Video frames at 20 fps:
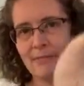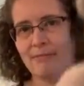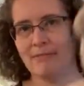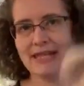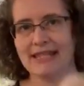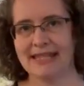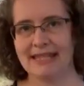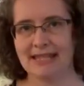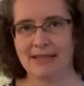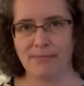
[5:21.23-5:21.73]

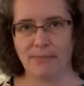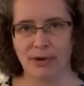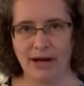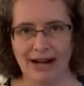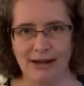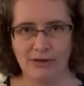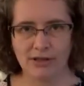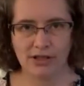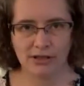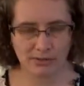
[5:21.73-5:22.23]
Mrs.
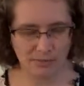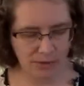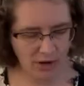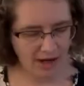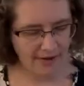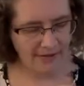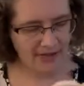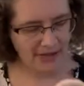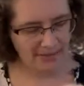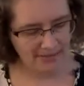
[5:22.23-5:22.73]
Brown soon
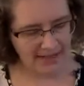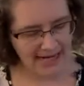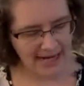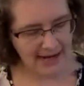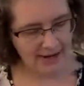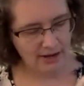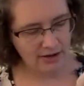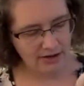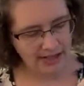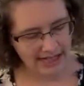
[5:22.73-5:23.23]
brought them
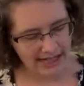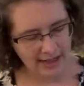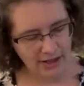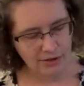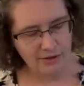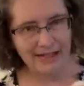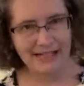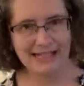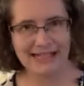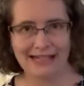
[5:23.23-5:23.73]
down.
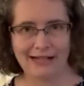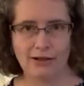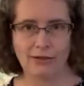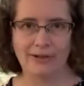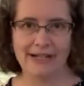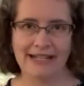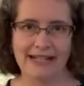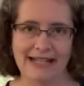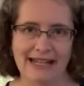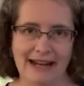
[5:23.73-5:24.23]
Hickory
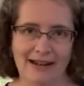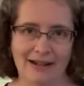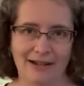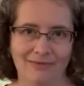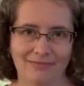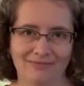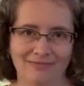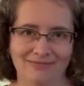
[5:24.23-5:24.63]
Dickory Dare.